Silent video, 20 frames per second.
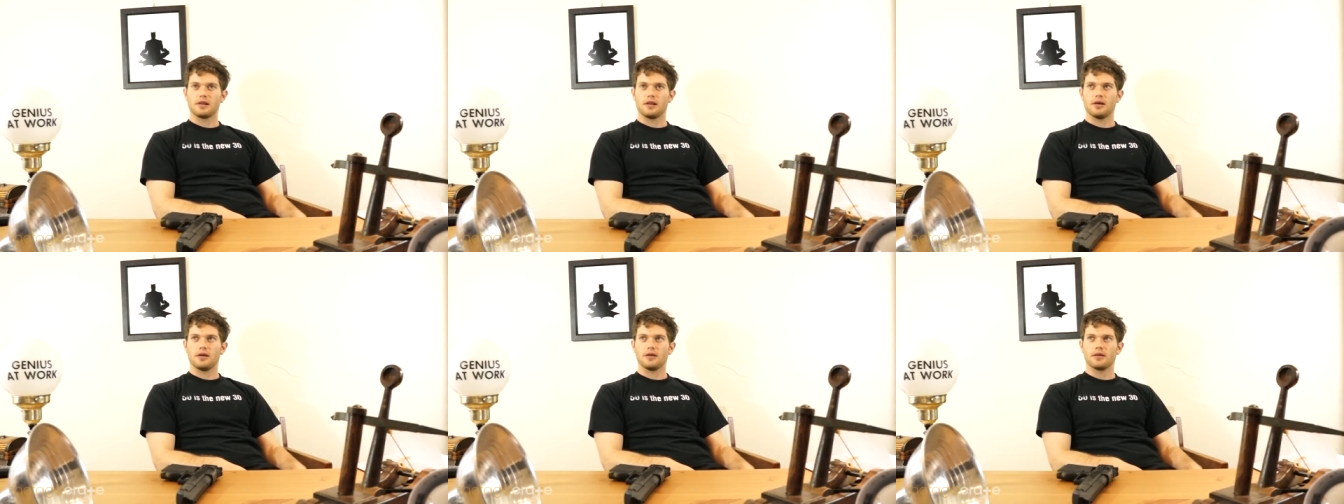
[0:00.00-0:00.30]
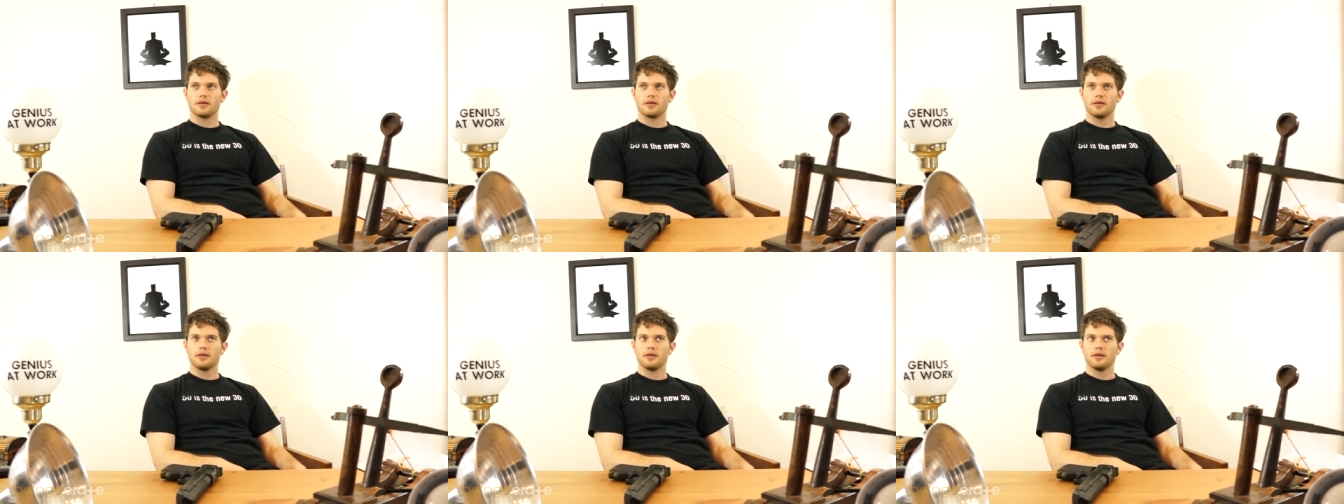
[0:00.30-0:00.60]

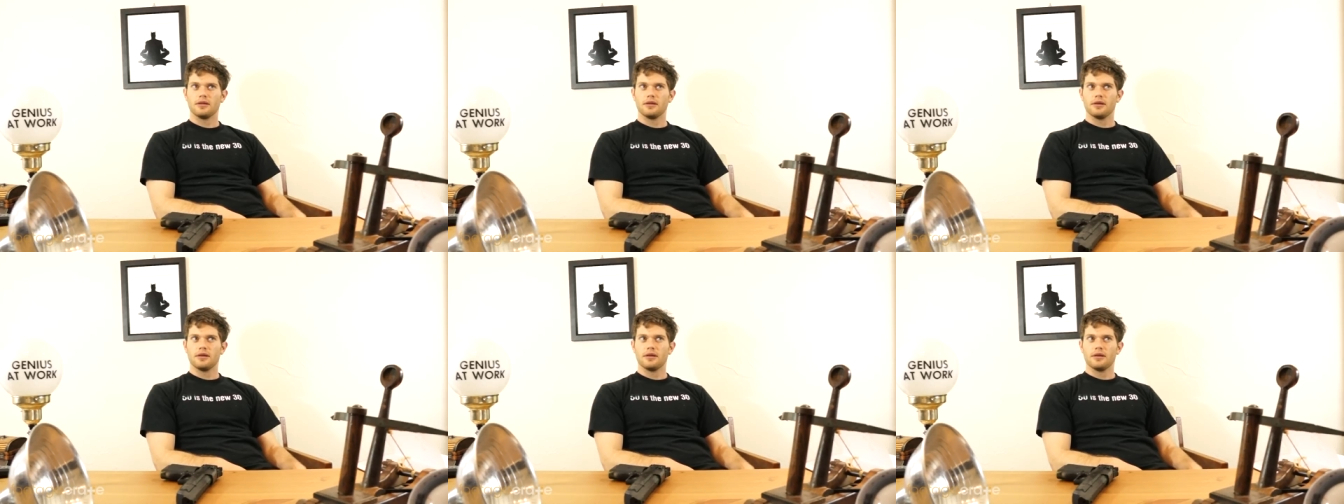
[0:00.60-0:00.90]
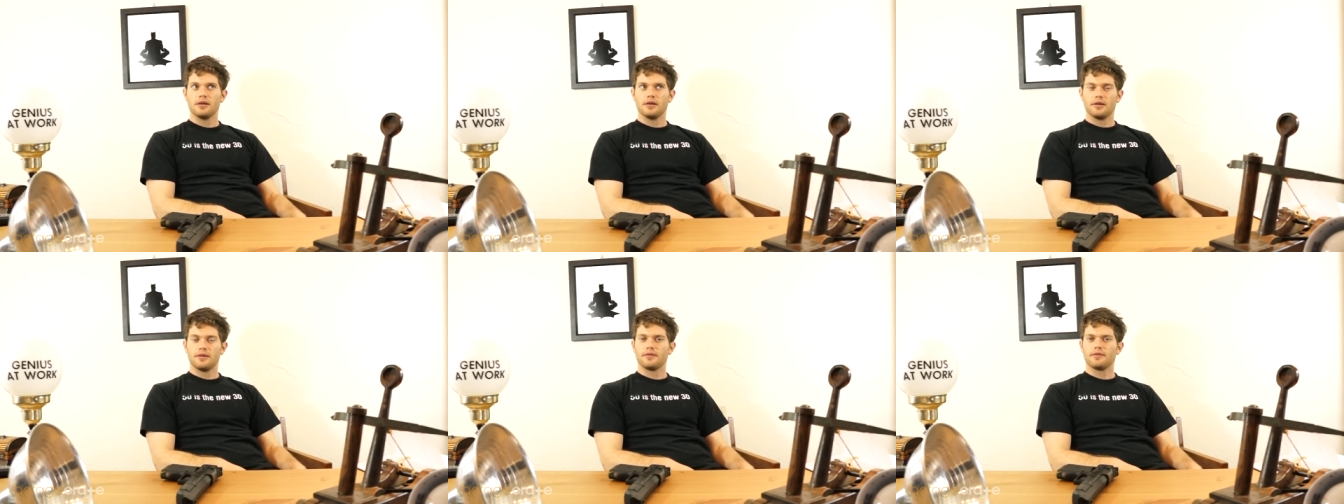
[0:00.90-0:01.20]
long.
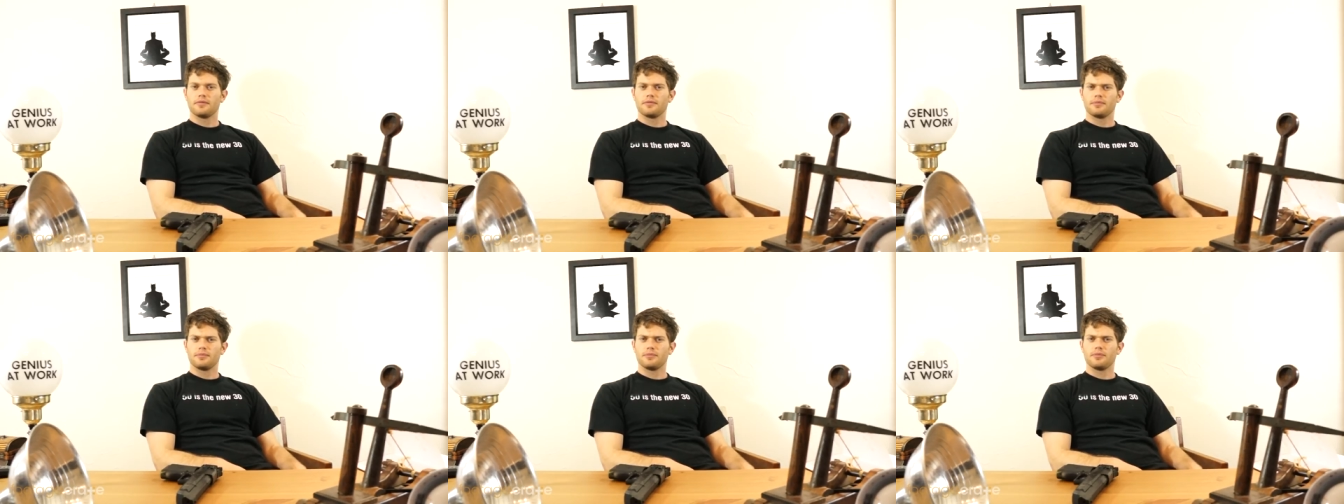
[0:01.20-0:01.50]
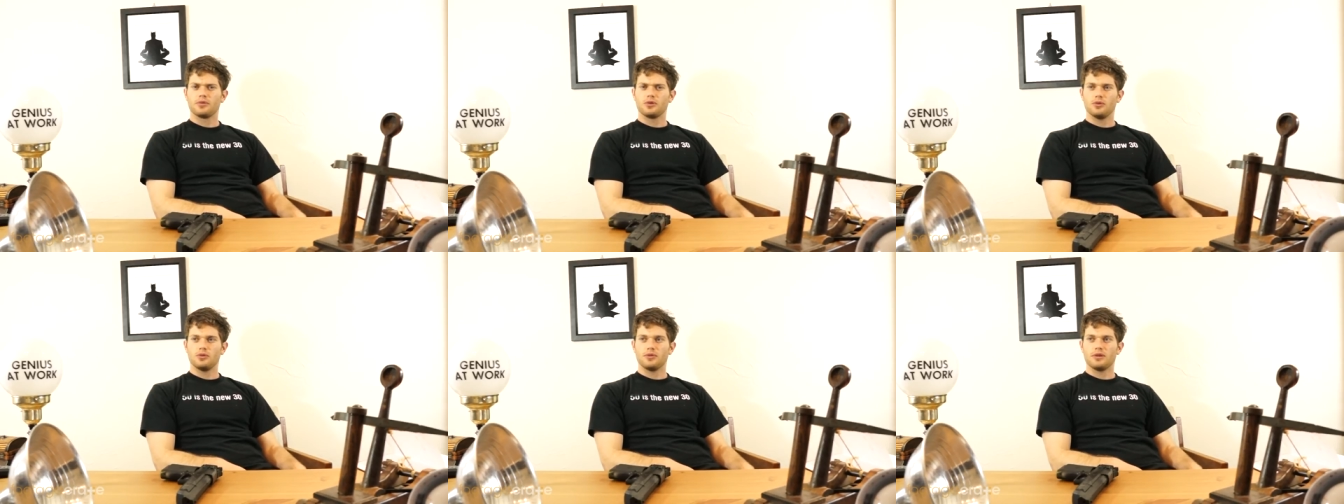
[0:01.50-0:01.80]

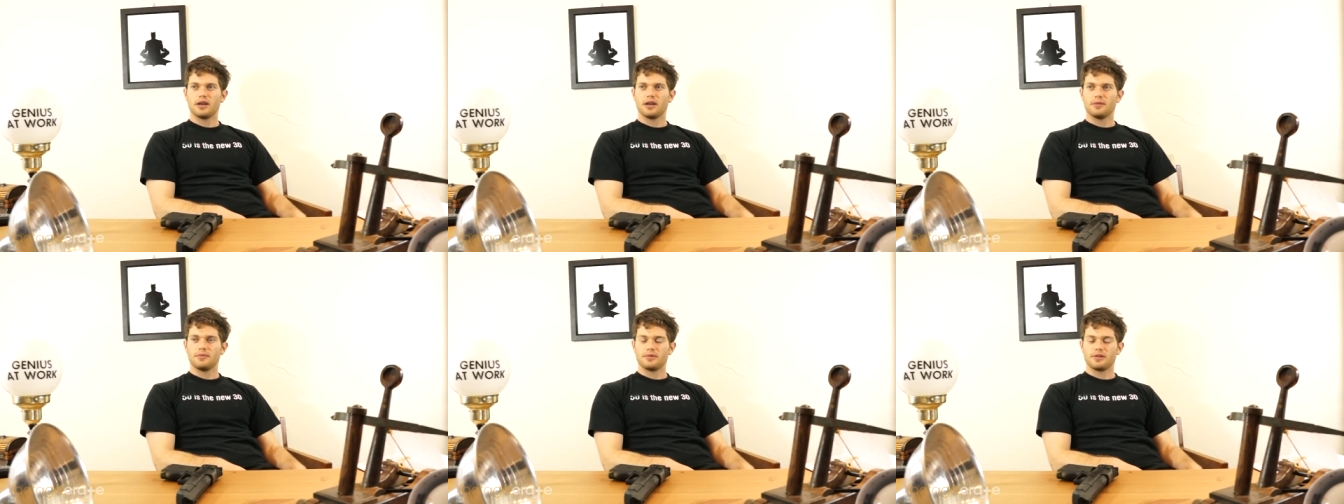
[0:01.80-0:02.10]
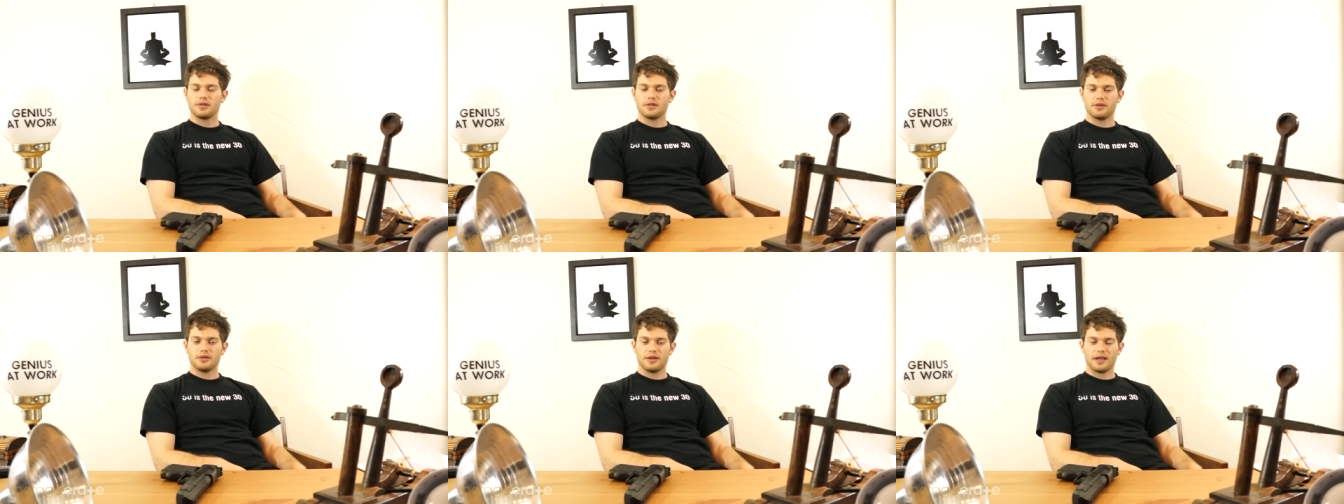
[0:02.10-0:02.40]
2
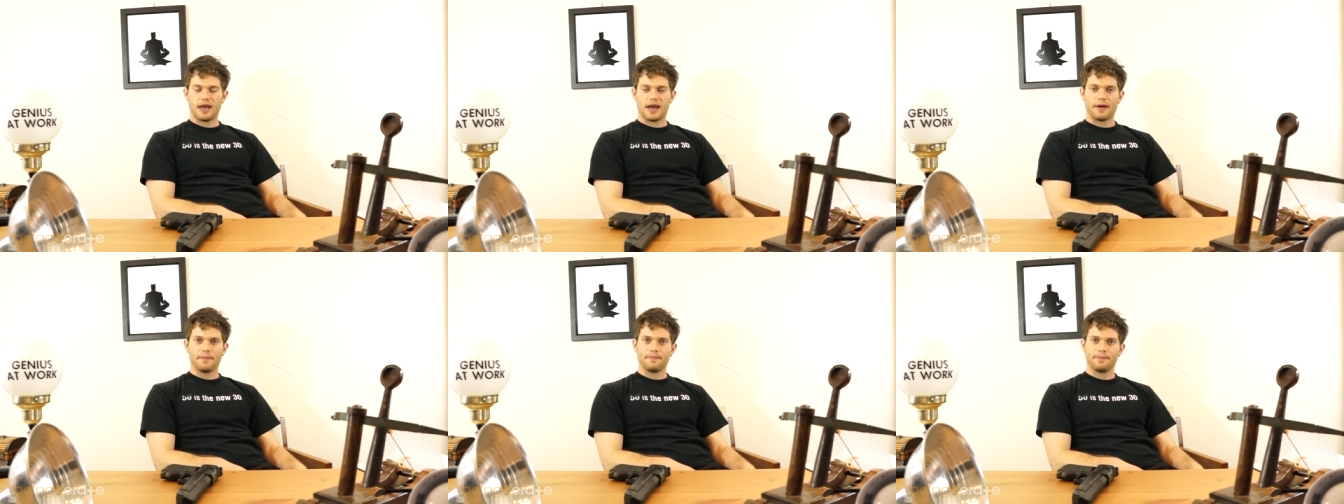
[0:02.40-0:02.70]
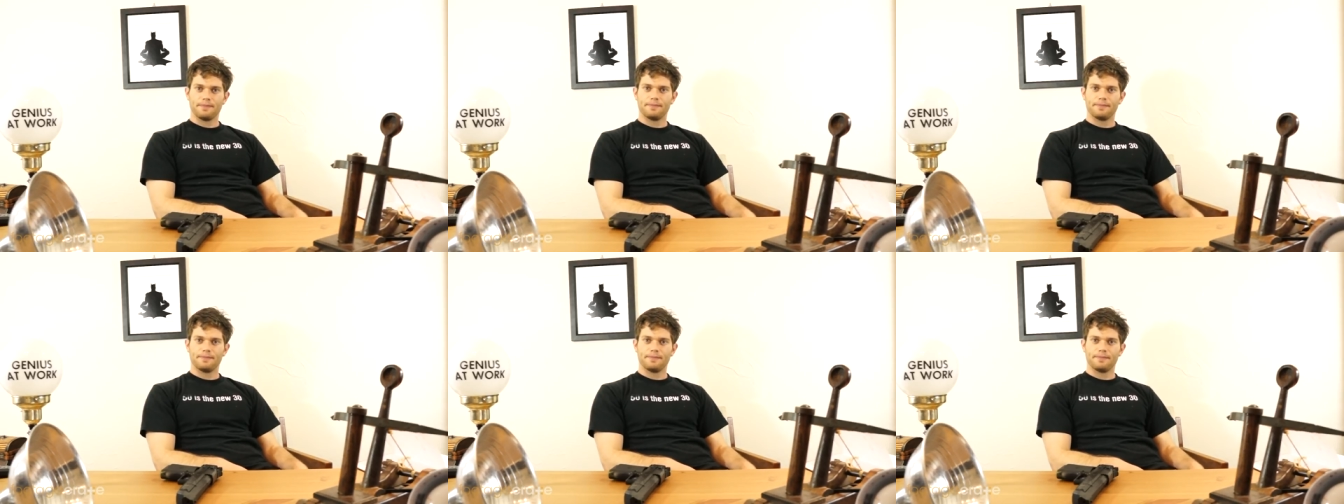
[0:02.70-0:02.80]
times 2, yeah.